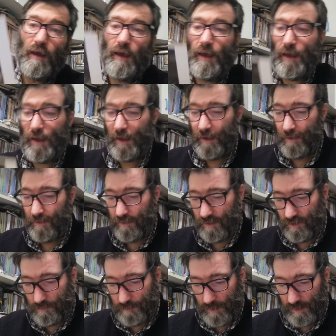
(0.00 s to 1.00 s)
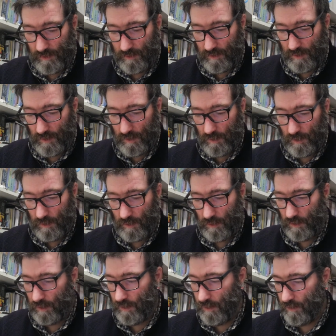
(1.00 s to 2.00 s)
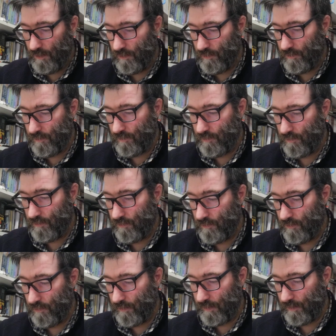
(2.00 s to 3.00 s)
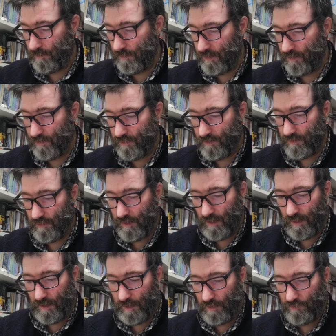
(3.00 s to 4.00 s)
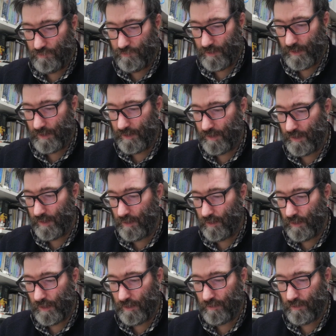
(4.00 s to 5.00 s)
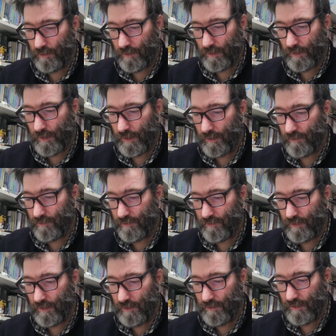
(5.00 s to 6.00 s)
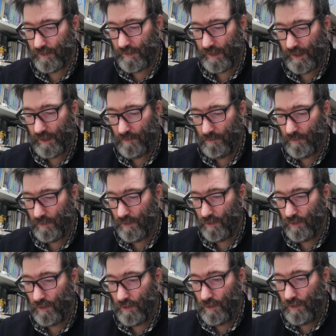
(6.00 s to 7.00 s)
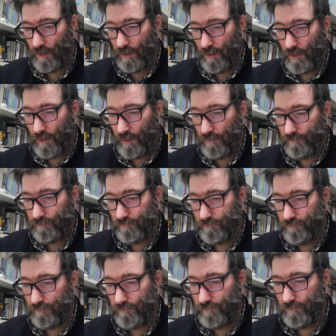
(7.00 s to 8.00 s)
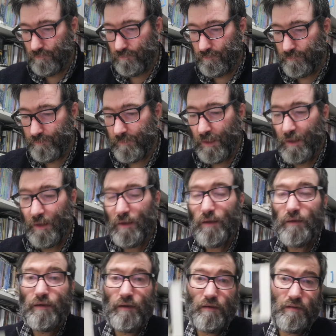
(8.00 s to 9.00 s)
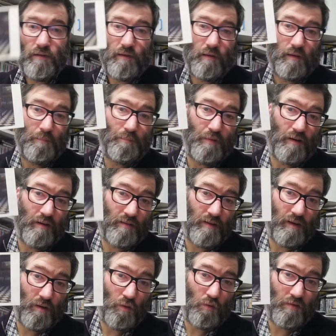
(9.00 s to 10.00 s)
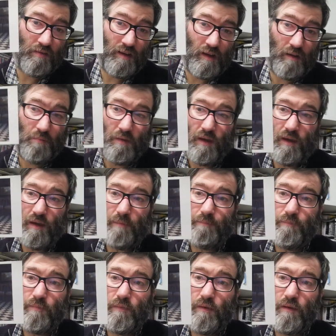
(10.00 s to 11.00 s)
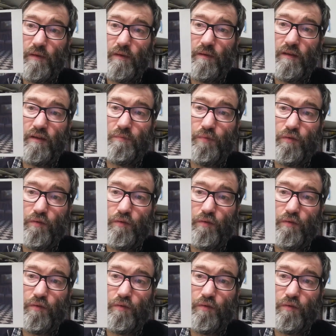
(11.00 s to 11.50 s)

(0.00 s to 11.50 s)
and this painting is, let me see if I, I can see the name. Mm, this the person who sent me this